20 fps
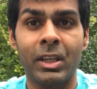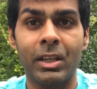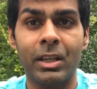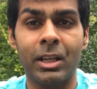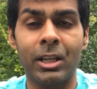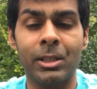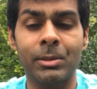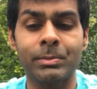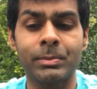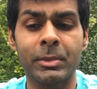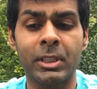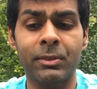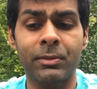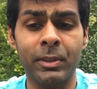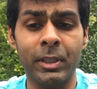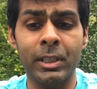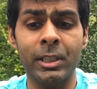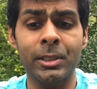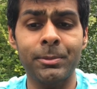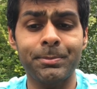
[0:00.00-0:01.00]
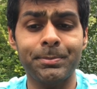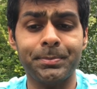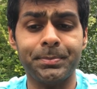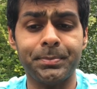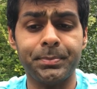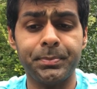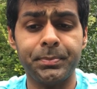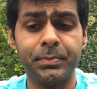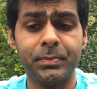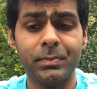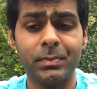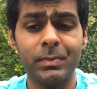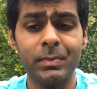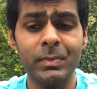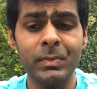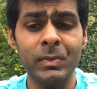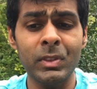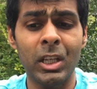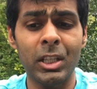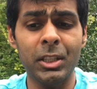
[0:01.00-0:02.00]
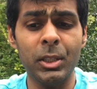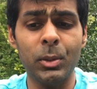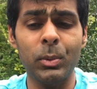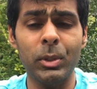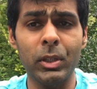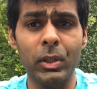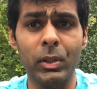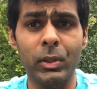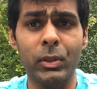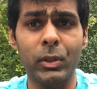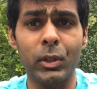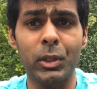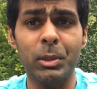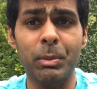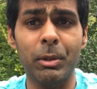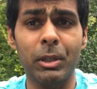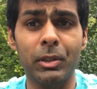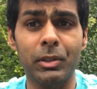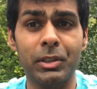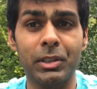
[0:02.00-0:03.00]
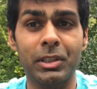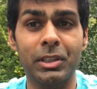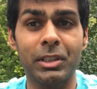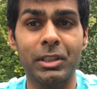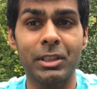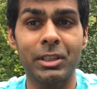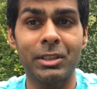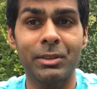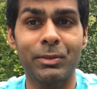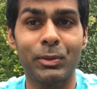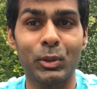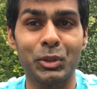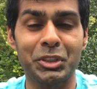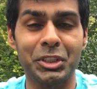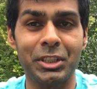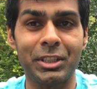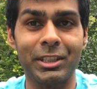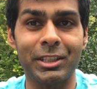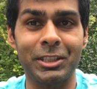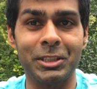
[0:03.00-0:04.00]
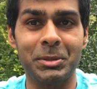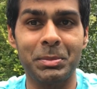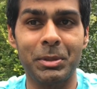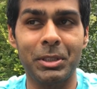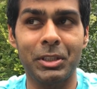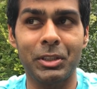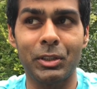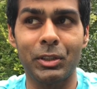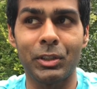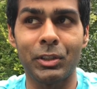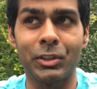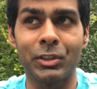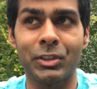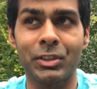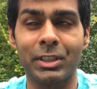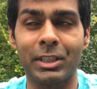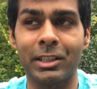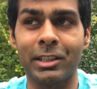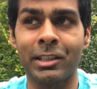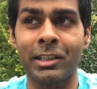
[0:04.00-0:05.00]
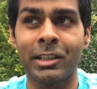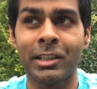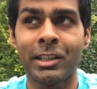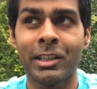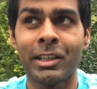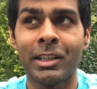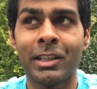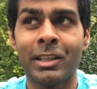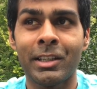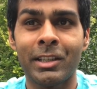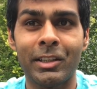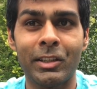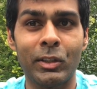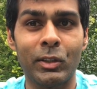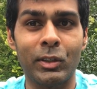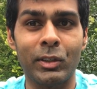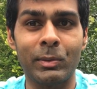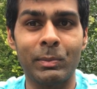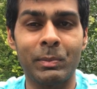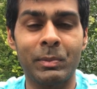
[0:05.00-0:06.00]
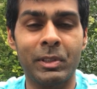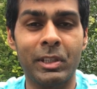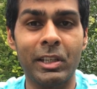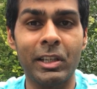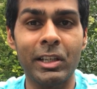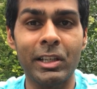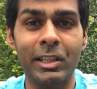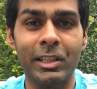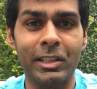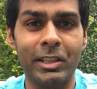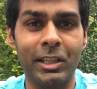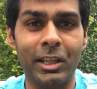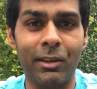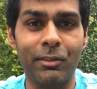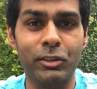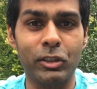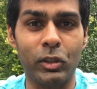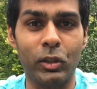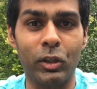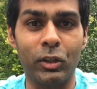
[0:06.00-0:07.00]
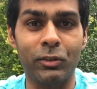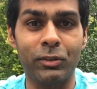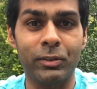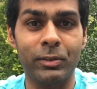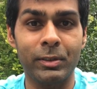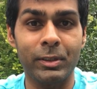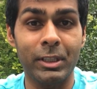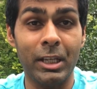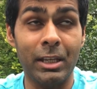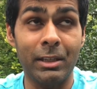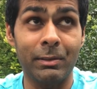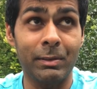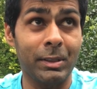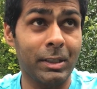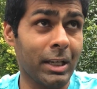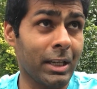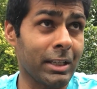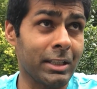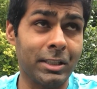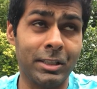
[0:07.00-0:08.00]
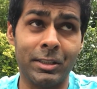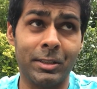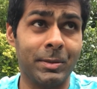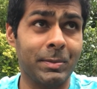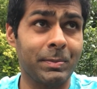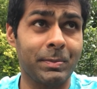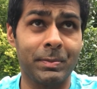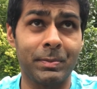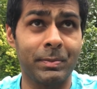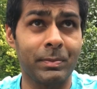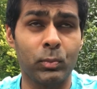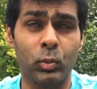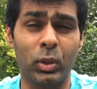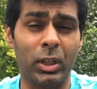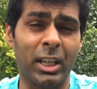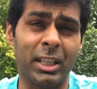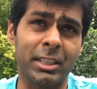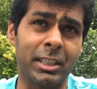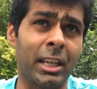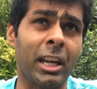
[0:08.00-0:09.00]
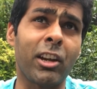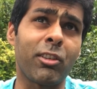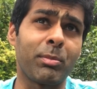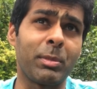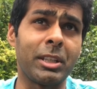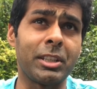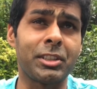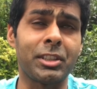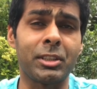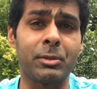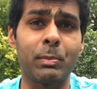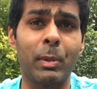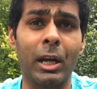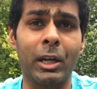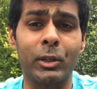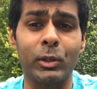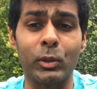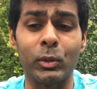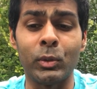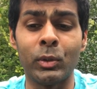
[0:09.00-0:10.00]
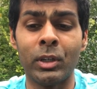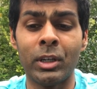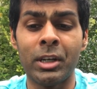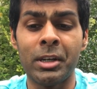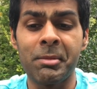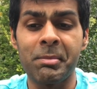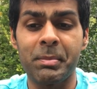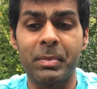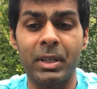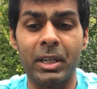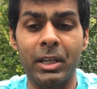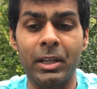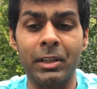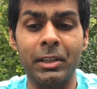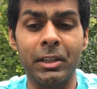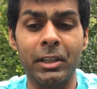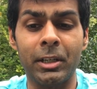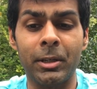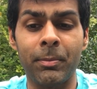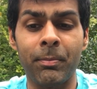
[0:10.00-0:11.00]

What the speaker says: And finally, I think we got to talk about the Force Indias, because you know, clearly the gloves are off, as well as they have been since Baku. But